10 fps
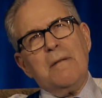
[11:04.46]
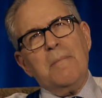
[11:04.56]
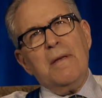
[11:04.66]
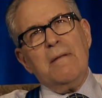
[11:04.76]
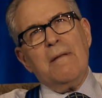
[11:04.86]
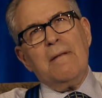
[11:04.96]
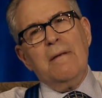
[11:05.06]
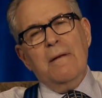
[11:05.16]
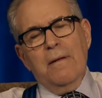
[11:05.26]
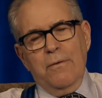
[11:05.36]
to me that
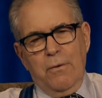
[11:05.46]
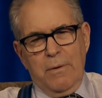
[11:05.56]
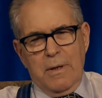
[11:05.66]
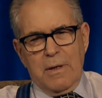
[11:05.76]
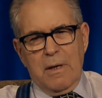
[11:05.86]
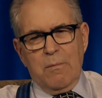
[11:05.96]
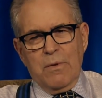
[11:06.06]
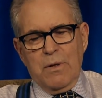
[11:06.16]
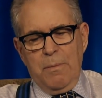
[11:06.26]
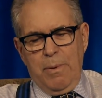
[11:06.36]
during the
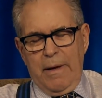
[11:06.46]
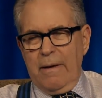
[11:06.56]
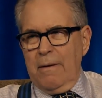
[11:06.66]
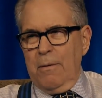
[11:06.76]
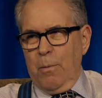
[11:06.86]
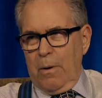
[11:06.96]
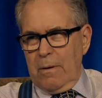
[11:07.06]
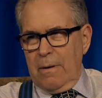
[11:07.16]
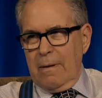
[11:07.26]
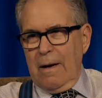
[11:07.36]
summers you played, you
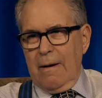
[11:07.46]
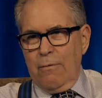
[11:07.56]
worked at the golf